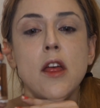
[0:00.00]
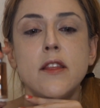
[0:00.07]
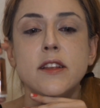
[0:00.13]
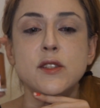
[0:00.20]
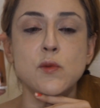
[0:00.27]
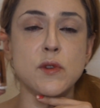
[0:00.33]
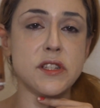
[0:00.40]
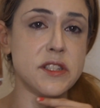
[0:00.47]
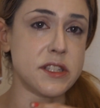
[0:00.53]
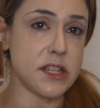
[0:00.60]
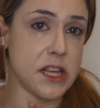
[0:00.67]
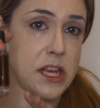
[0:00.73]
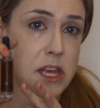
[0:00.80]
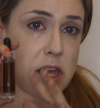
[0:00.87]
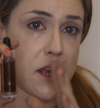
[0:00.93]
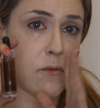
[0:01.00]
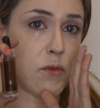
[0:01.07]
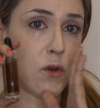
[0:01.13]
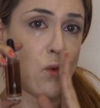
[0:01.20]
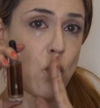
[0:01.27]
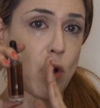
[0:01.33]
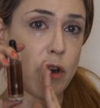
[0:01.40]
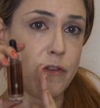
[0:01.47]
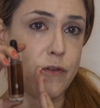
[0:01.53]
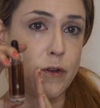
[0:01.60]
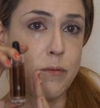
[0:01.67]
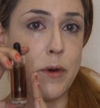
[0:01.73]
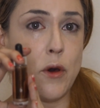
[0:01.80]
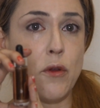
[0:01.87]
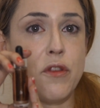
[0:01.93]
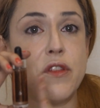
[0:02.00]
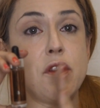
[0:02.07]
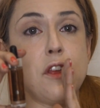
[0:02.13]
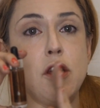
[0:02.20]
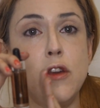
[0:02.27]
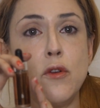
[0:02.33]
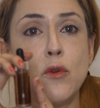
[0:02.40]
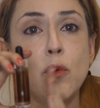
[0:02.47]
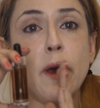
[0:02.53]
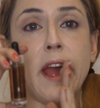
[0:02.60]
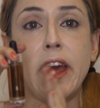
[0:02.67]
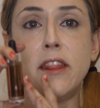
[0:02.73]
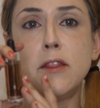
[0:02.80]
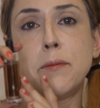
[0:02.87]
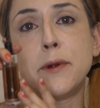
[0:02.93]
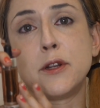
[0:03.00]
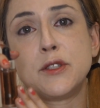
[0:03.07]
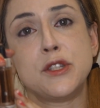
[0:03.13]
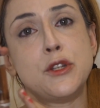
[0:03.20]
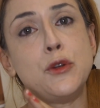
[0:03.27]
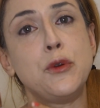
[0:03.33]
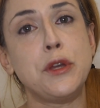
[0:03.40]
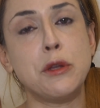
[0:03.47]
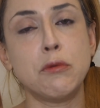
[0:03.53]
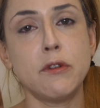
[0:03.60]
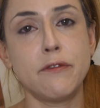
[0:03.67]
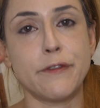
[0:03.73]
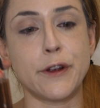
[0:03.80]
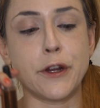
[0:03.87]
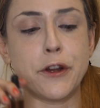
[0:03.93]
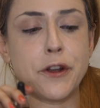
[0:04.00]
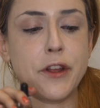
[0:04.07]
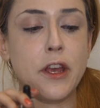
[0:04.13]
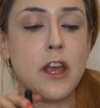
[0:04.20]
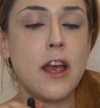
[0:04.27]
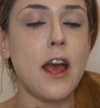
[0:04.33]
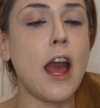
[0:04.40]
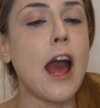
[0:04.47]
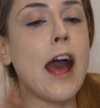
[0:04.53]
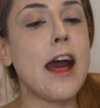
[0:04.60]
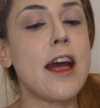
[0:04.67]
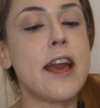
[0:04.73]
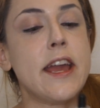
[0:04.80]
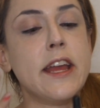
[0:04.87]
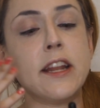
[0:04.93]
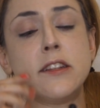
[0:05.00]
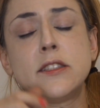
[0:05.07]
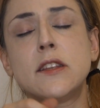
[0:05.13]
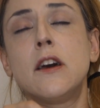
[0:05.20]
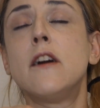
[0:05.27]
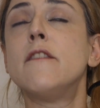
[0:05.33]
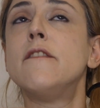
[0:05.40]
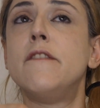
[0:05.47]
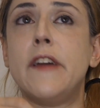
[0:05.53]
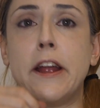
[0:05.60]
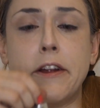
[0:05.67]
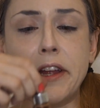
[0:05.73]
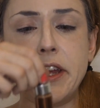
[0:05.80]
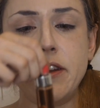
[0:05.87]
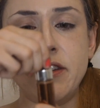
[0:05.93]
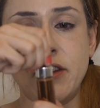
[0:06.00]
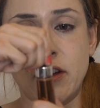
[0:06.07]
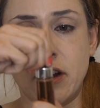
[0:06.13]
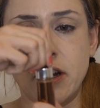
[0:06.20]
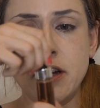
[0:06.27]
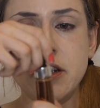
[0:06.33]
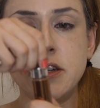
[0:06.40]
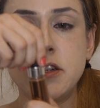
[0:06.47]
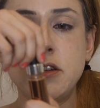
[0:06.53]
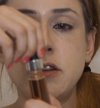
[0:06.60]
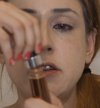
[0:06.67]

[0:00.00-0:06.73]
This was the reward for both you and the person who you referred. It is a very dark,